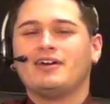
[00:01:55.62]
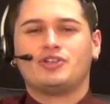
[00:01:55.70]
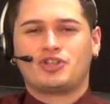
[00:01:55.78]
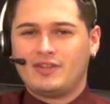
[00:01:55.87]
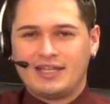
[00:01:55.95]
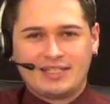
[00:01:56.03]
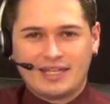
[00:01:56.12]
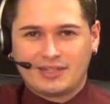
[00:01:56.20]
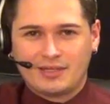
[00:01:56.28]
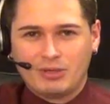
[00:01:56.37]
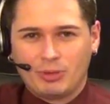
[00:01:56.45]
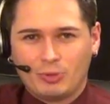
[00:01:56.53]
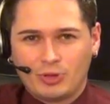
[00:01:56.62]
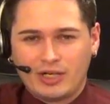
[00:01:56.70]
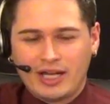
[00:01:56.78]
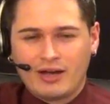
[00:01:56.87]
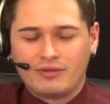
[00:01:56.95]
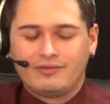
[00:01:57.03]
Should they take the billboard
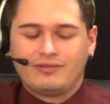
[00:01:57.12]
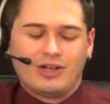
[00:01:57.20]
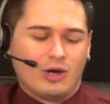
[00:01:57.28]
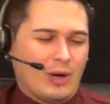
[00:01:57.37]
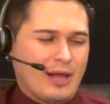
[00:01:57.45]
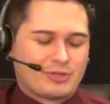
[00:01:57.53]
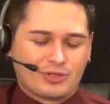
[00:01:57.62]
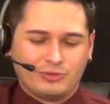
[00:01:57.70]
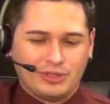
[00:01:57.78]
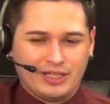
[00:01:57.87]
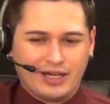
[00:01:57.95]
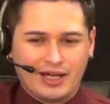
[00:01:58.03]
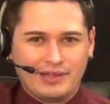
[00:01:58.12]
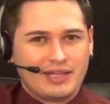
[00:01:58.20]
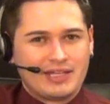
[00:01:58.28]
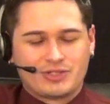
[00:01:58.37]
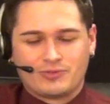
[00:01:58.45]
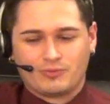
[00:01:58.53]
down? No, absolutely not.
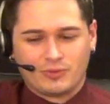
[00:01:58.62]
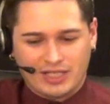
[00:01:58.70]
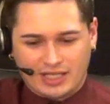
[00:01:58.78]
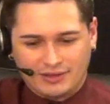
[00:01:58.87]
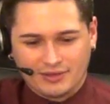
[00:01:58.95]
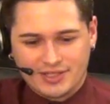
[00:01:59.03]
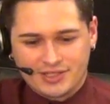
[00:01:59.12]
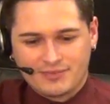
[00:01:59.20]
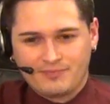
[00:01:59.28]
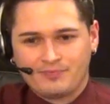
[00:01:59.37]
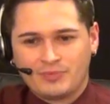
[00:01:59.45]
That's ridiculous.